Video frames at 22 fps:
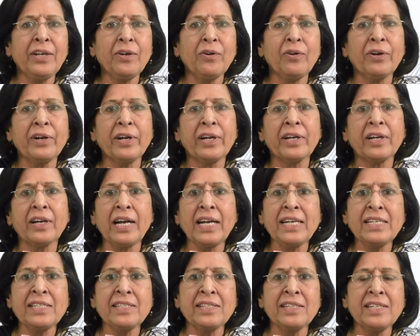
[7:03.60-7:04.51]
or a
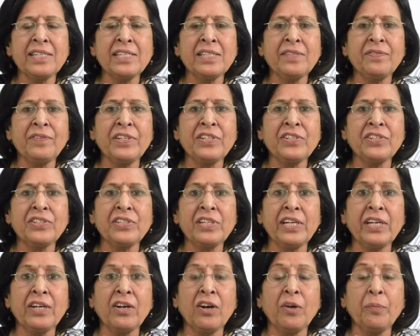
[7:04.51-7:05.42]
crisis which
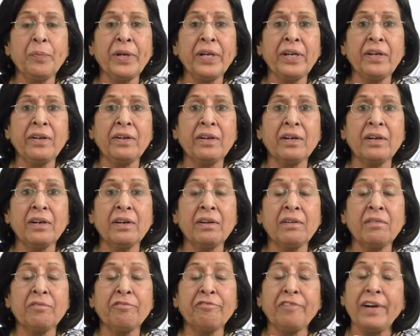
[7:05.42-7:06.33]
the government
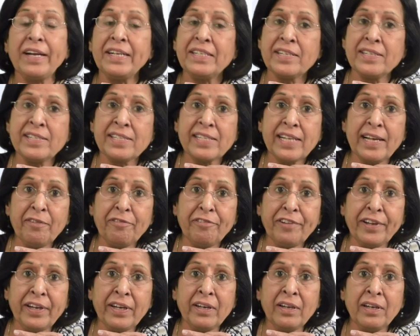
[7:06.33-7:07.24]
finds itself
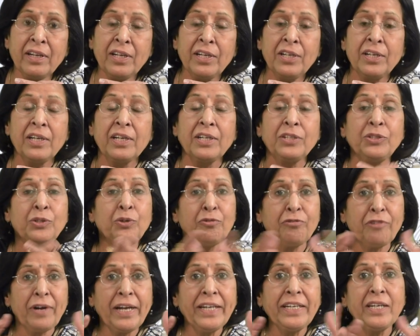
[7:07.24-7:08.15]
in, you
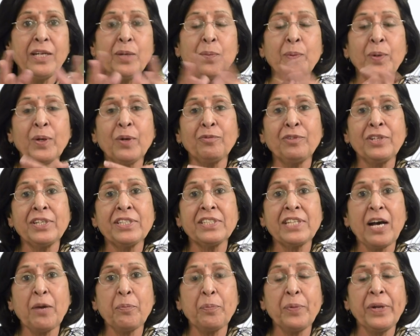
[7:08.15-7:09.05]
find a number of things
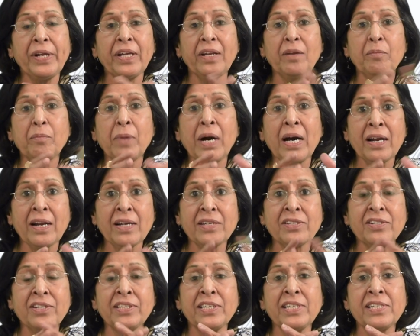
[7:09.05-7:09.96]
happening in
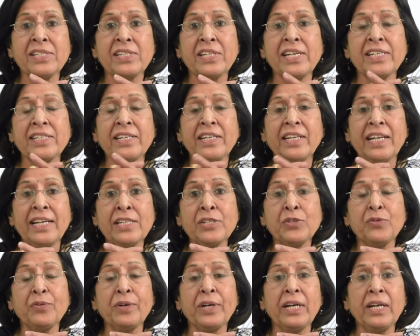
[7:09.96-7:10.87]
Maharashtra these days and
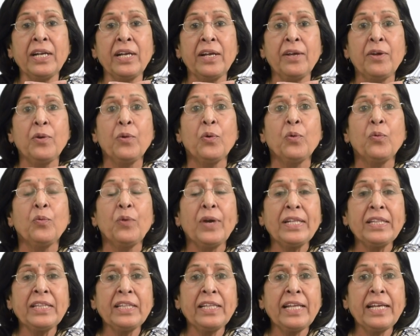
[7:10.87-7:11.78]
elsewhere,
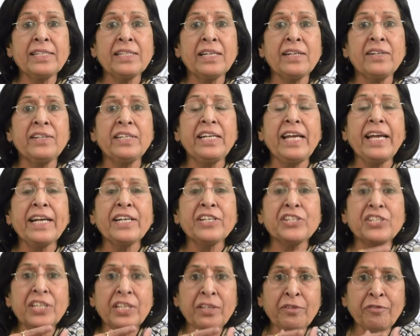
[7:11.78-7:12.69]
when there's a
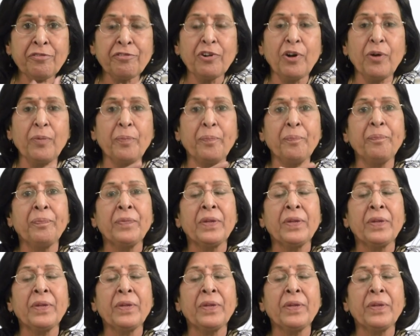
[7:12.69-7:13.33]
reaction from